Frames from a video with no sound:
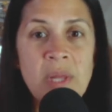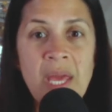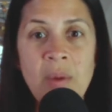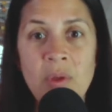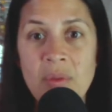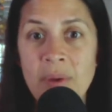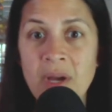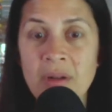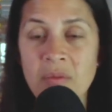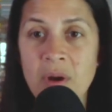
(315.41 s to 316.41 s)
playing with a
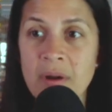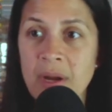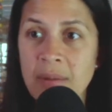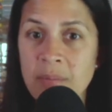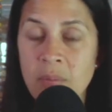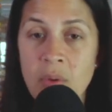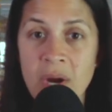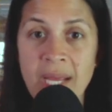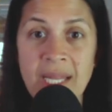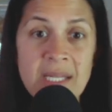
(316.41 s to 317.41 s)
bucket of water and
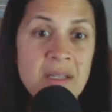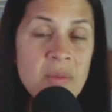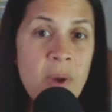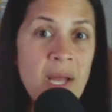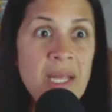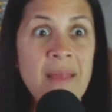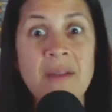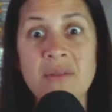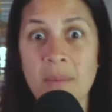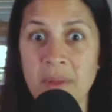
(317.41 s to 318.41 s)
pouring it into the potty and
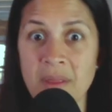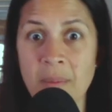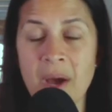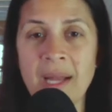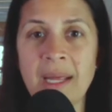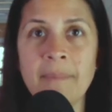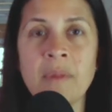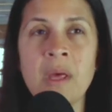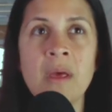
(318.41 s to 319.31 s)
then dumping the potty.